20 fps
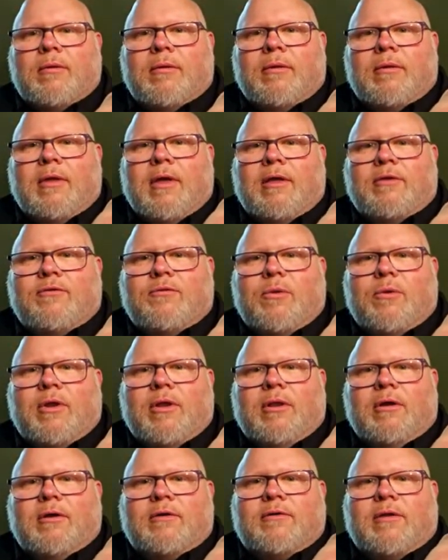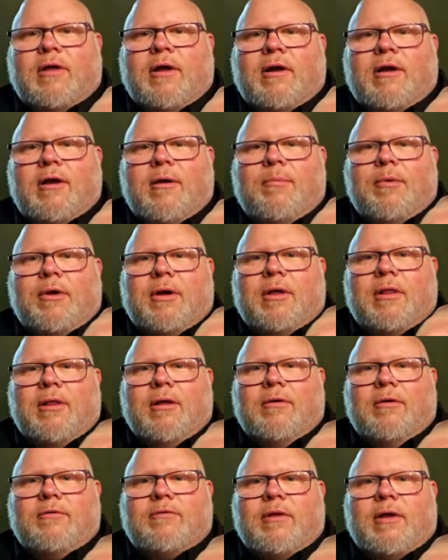That's what it looks like up and close,